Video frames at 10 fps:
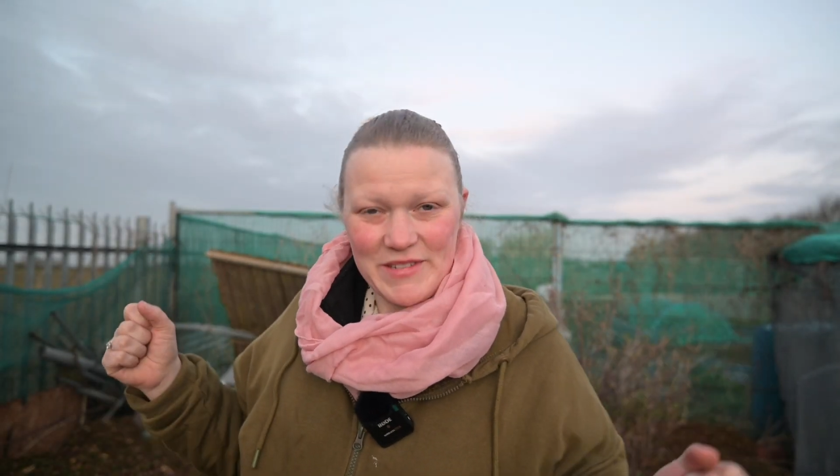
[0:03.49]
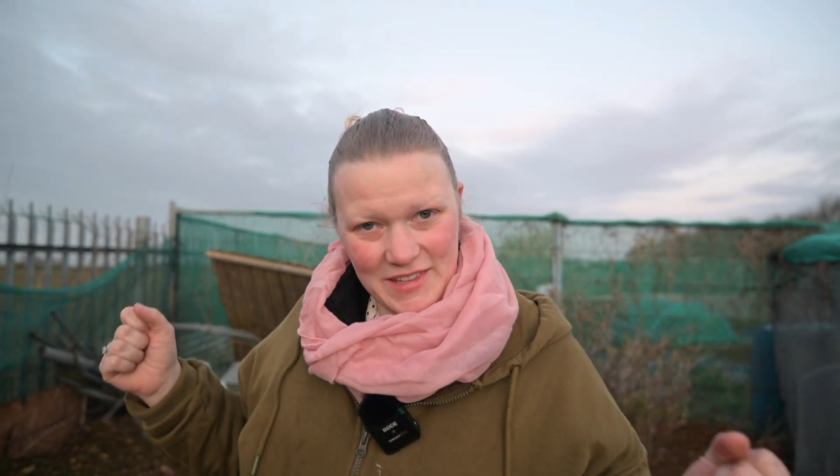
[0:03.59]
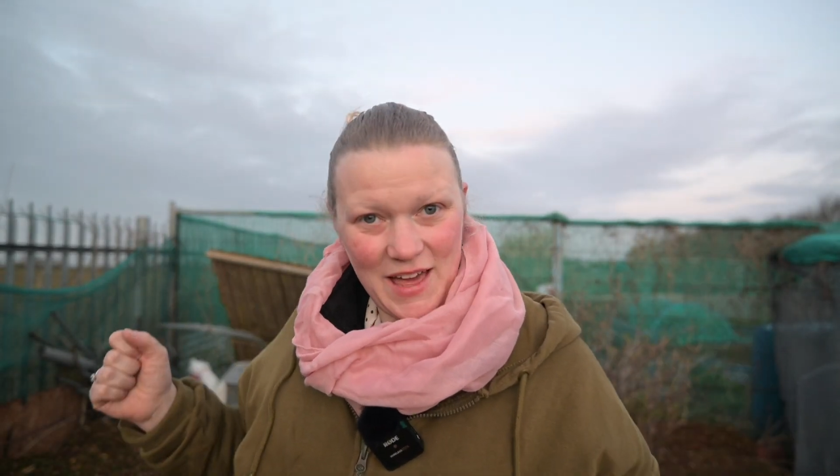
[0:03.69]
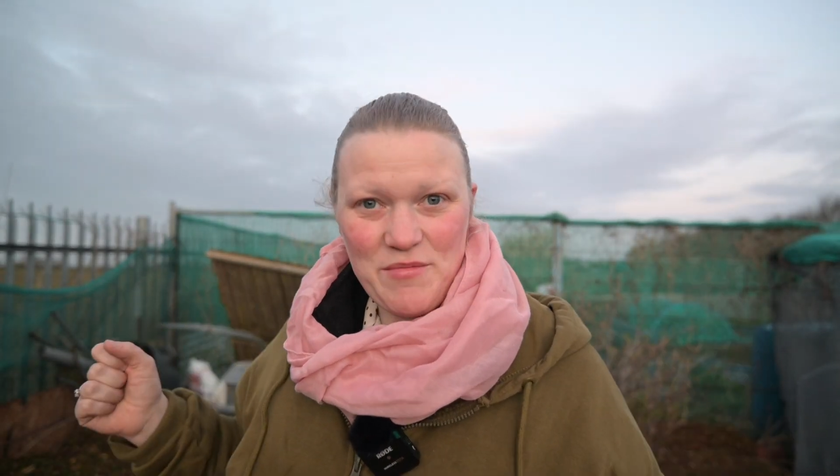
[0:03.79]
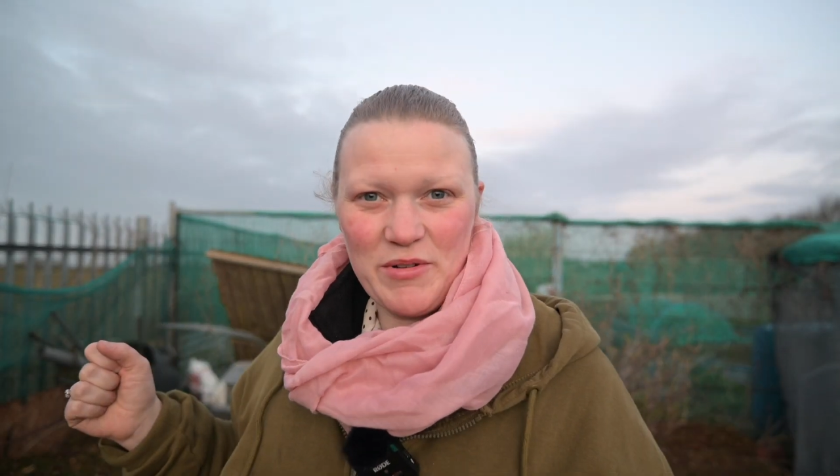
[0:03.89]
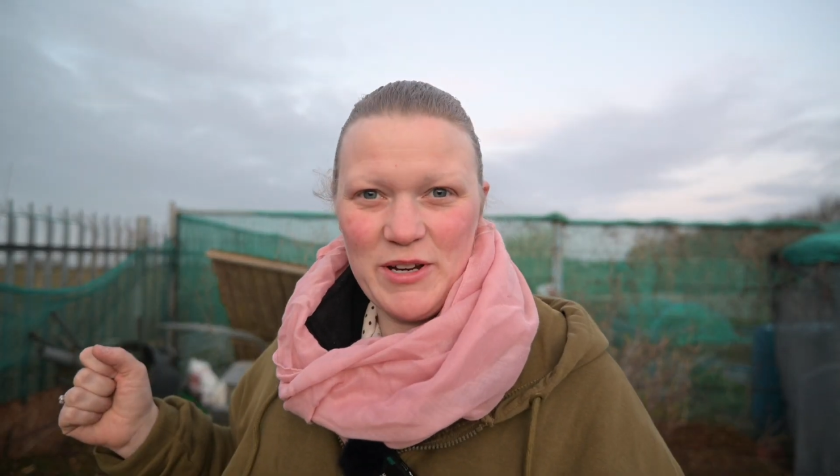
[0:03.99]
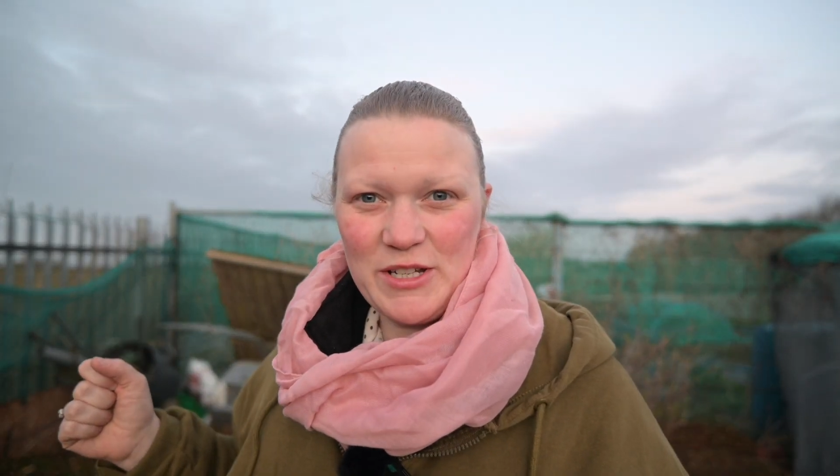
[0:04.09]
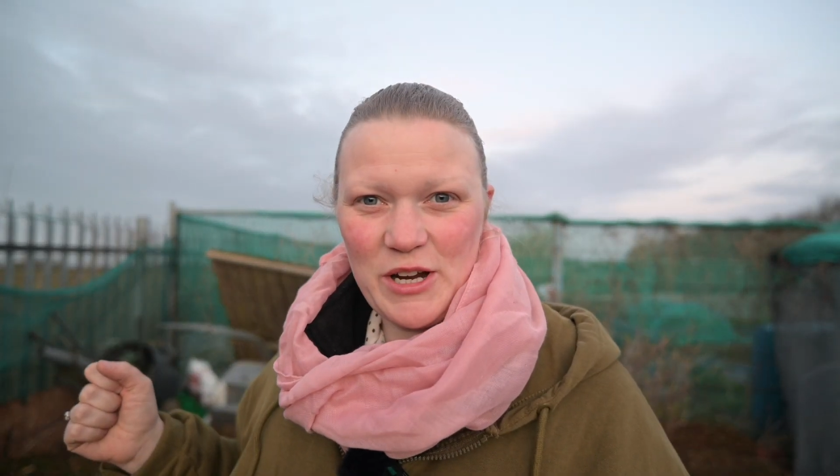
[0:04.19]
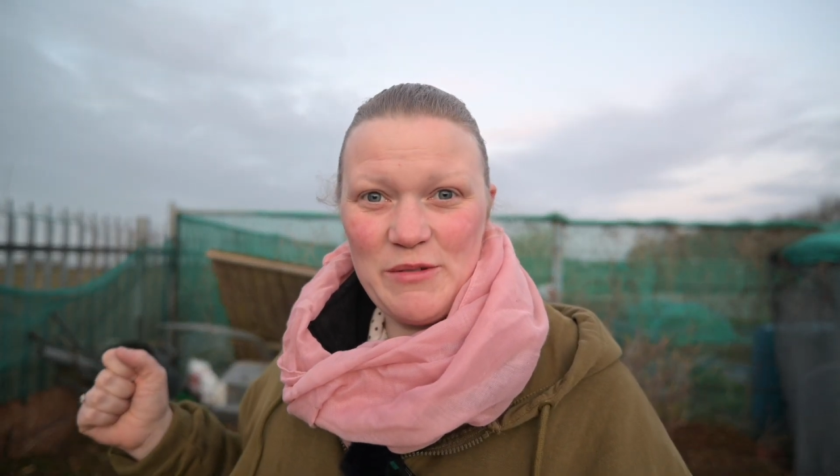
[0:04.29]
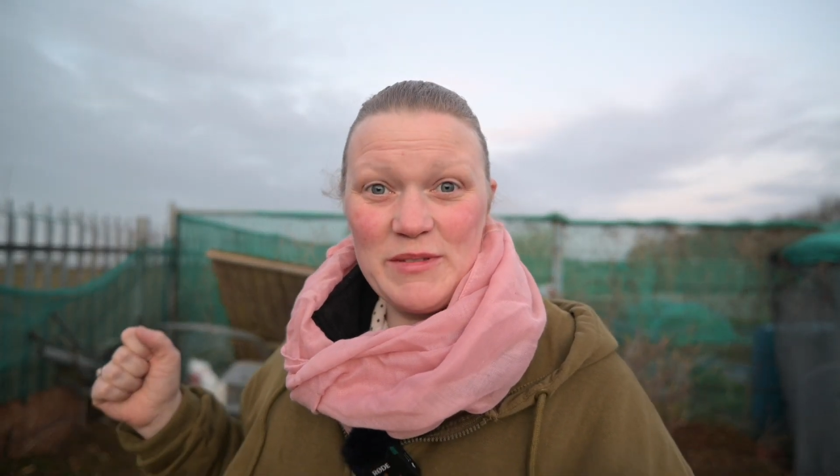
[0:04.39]
to That
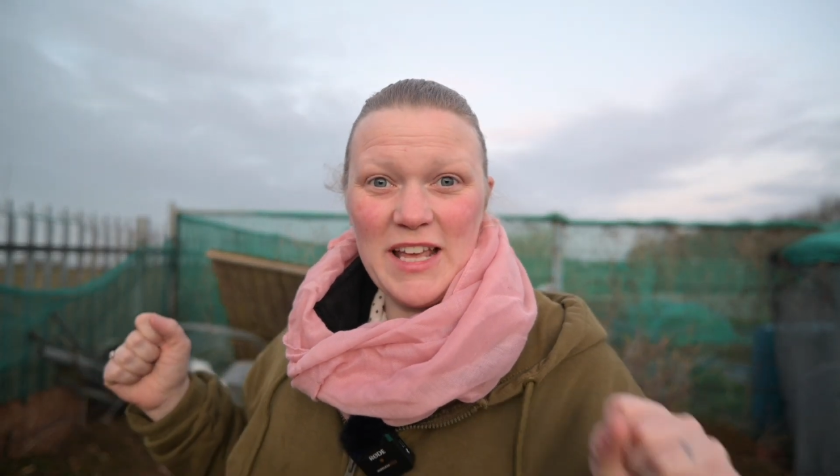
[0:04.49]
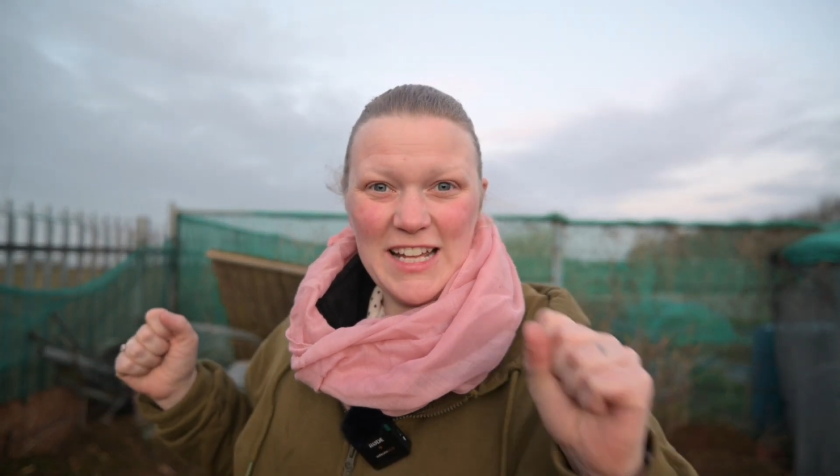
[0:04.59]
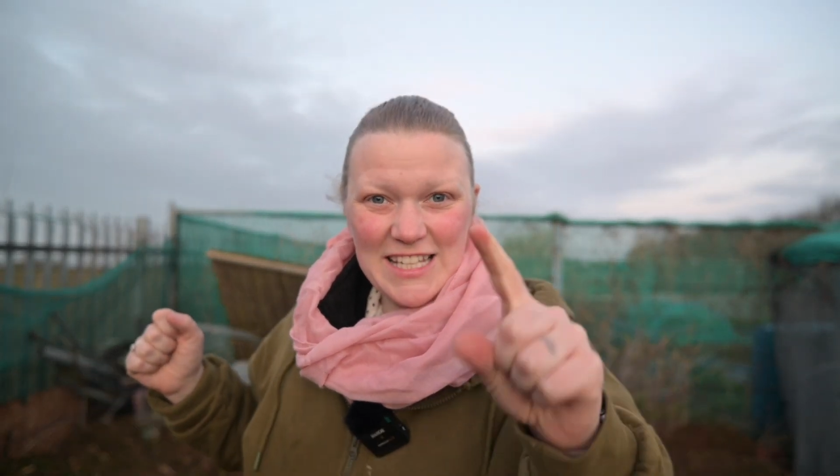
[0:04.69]
British Homestead.